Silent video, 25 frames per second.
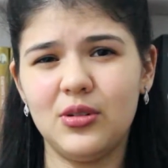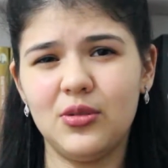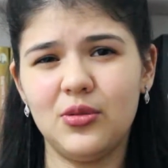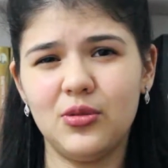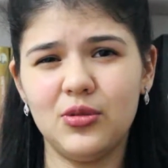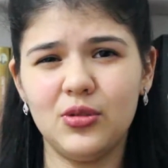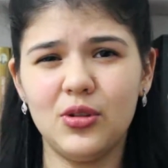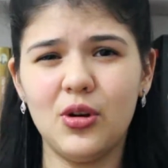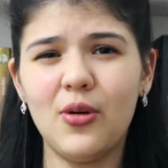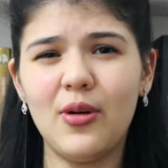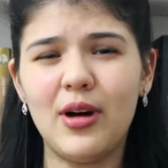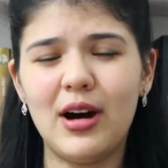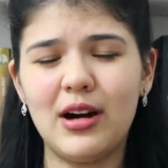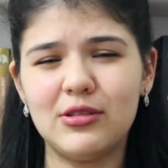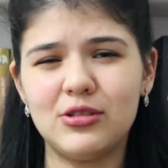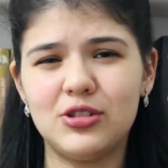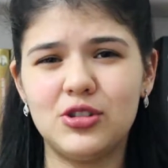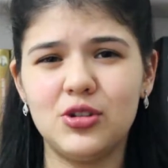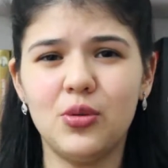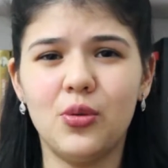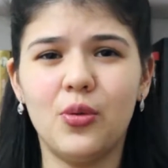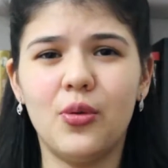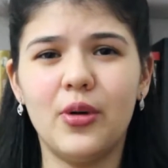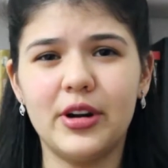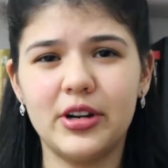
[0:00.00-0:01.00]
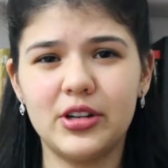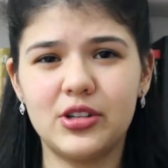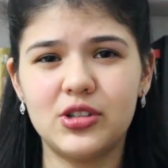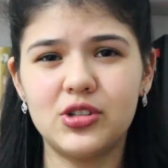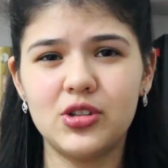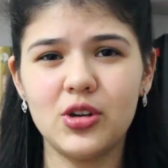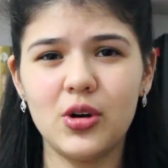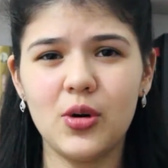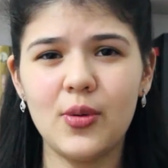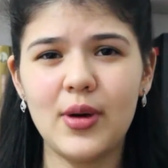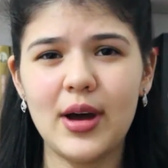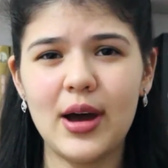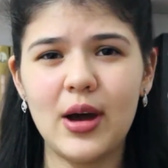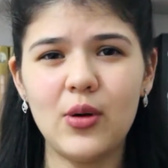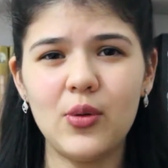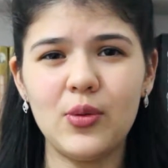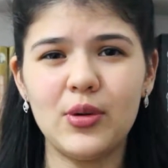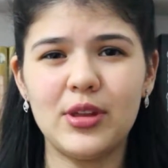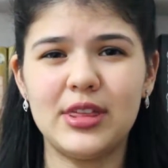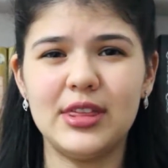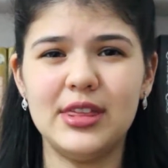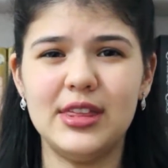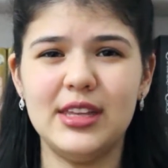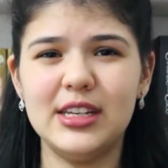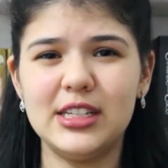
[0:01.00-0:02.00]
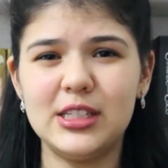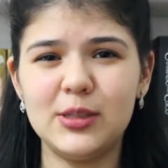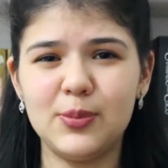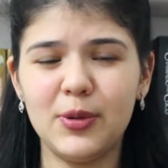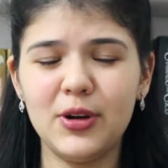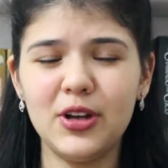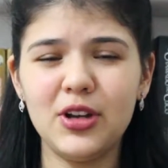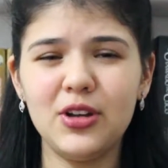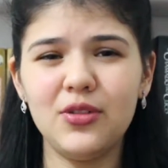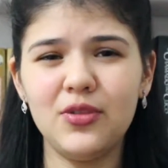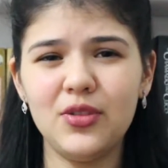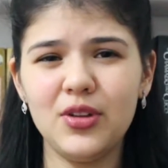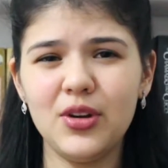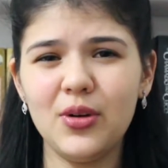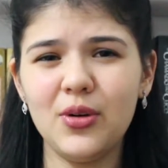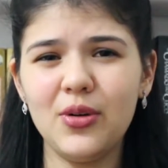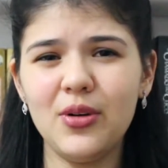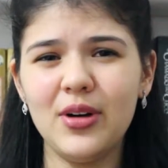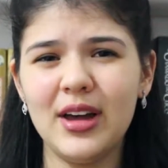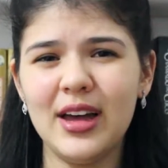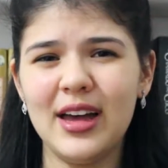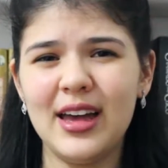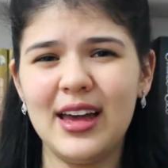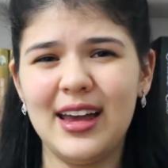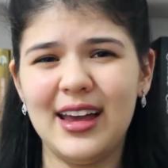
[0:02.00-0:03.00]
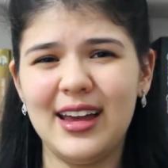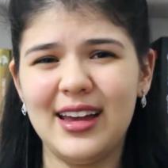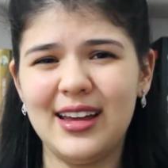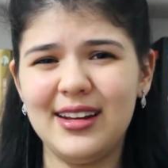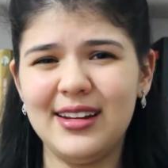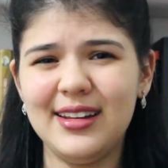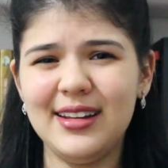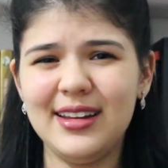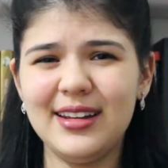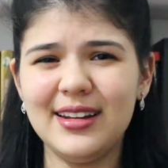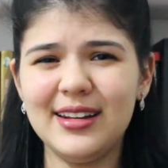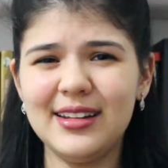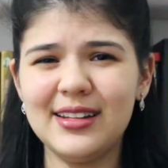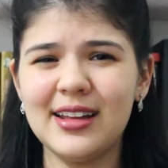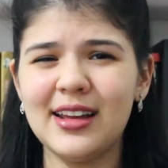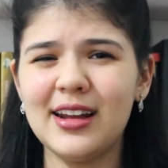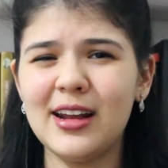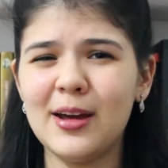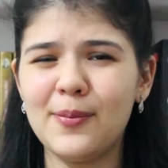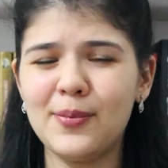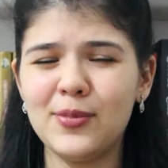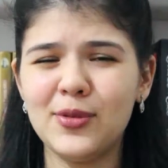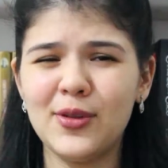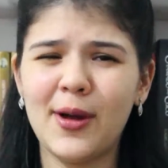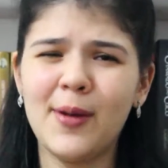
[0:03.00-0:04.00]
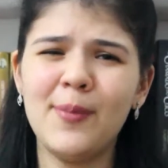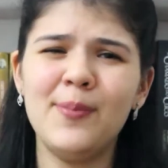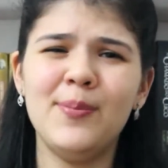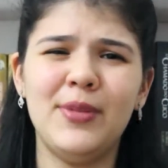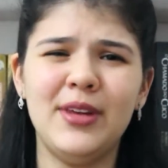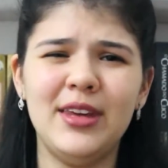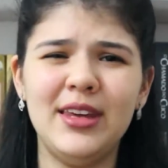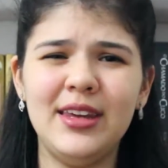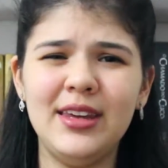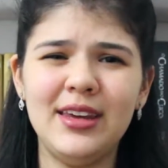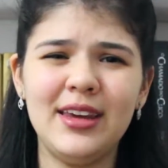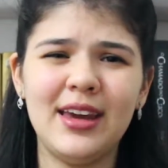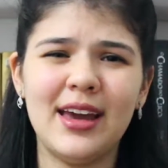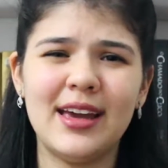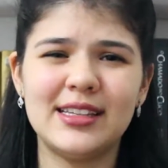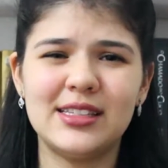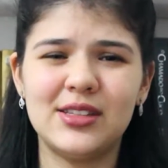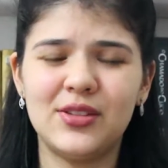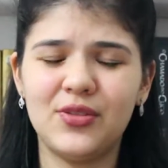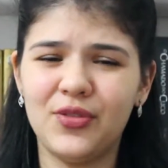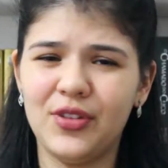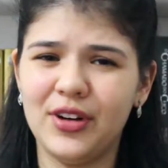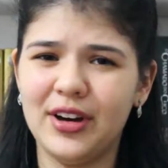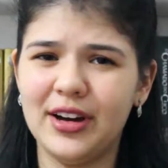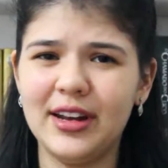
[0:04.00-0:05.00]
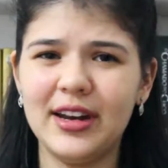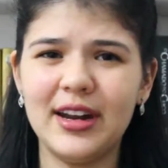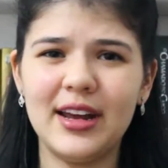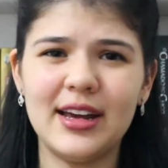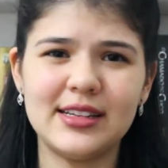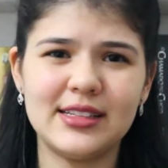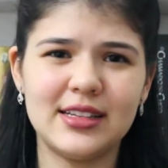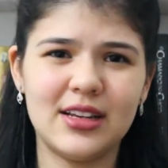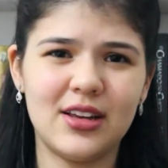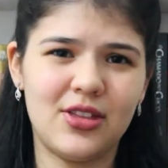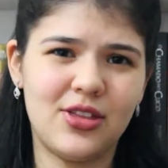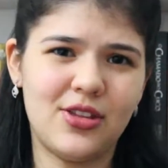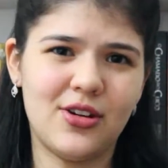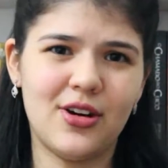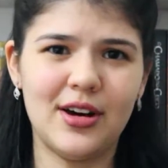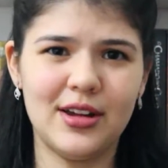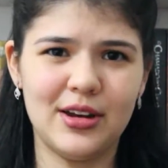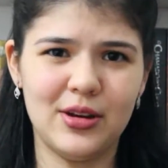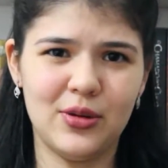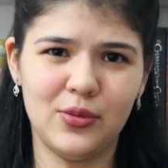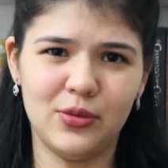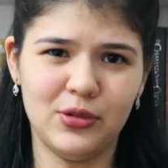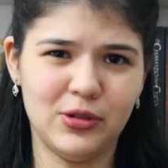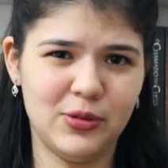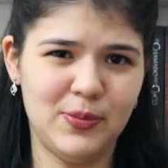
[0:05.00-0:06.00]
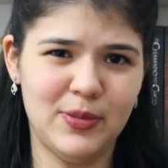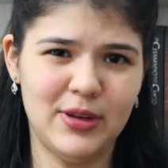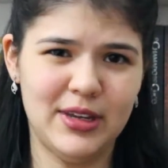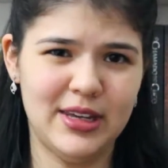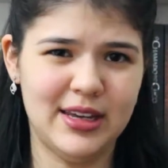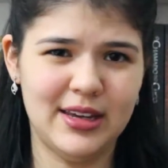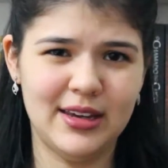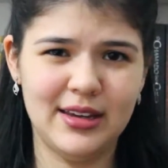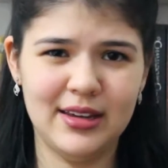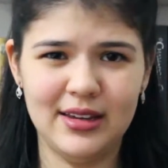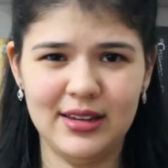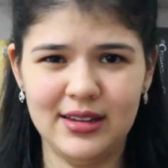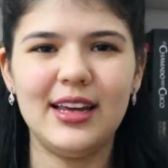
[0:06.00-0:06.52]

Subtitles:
know how to work so well with this point of view, and it ended up not being as fun as I thought it would be.